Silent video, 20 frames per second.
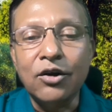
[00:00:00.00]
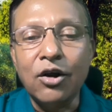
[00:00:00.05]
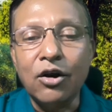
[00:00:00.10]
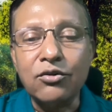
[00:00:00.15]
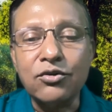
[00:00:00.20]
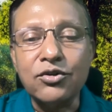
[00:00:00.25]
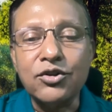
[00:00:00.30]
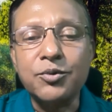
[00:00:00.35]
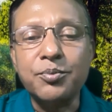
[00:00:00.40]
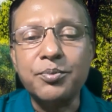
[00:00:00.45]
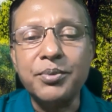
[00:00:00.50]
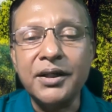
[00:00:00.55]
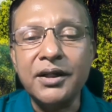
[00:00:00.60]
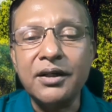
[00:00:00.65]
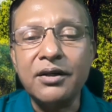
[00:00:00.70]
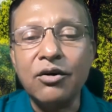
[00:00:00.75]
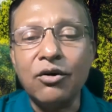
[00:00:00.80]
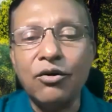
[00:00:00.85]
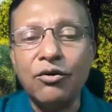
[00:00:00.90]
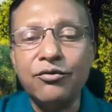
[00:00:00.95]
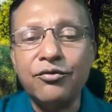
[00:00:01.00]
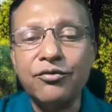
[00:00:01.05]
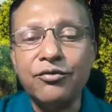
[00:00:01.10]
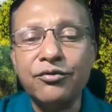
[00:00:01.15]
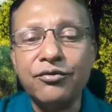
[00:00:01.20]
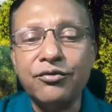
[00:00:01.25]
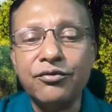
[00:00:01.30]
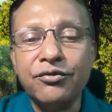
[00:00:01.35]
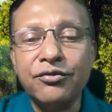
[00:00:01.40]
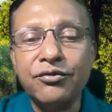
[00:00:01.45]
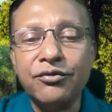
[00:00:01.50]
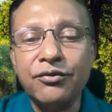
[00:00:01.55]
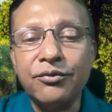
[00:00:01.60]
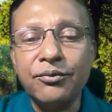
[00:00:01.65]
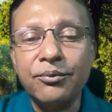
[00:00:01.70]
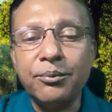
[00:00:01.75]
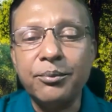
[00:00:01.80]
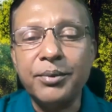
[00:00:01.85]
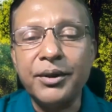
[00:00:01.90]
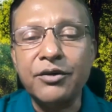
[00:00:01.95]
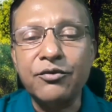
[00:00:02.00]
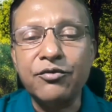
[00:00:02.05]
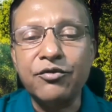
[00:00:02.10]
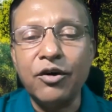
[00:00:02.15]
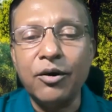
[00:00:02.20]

Not to speak of big